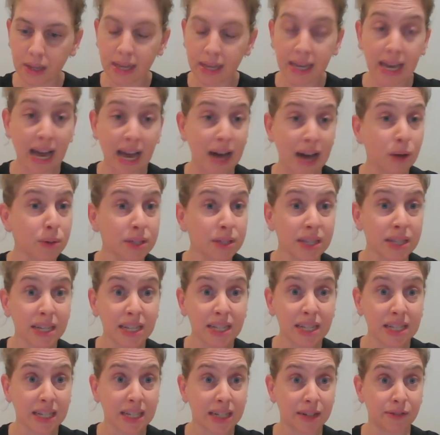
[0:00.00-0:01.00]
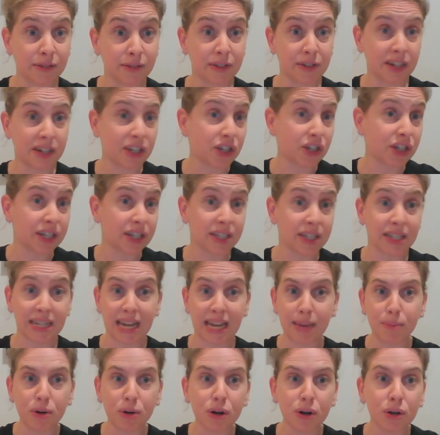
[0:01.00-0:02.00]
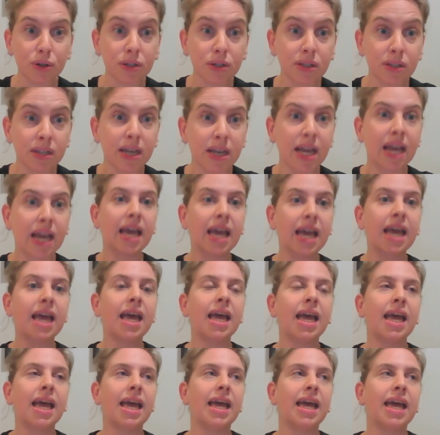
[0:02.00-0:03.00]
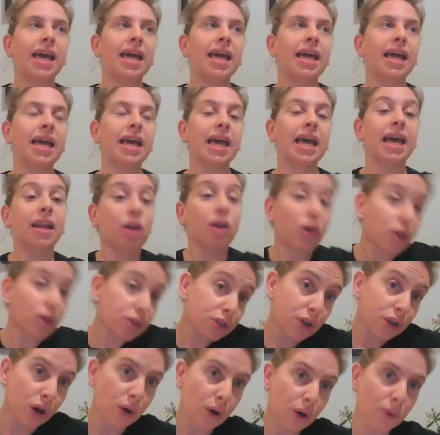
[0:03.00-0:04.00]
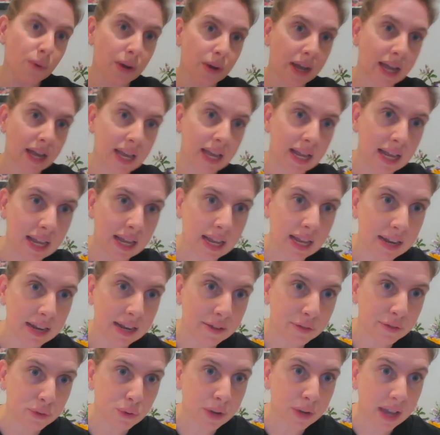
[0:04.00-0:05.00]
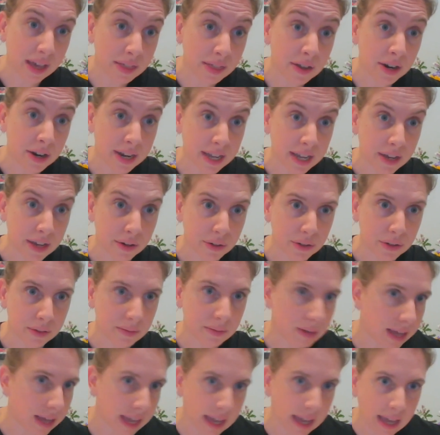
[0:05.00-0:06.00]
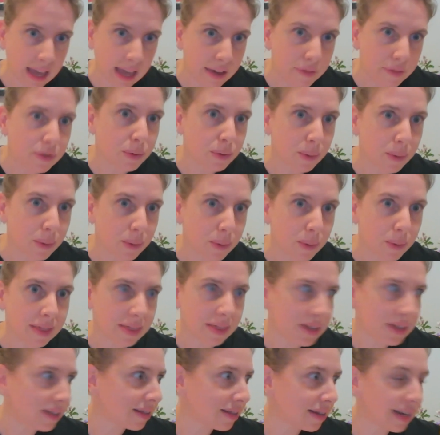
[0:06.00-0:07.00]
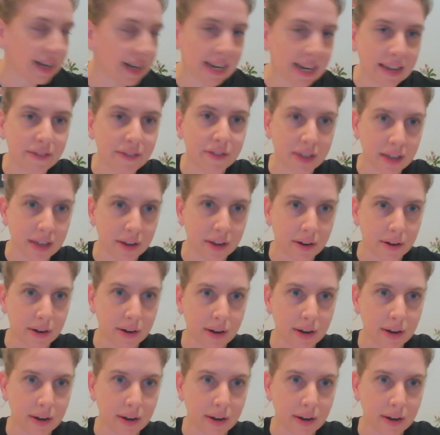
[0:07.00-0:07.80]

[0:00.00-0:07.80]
houses and villages and neighborhoods, and also live together here, everyone that live here.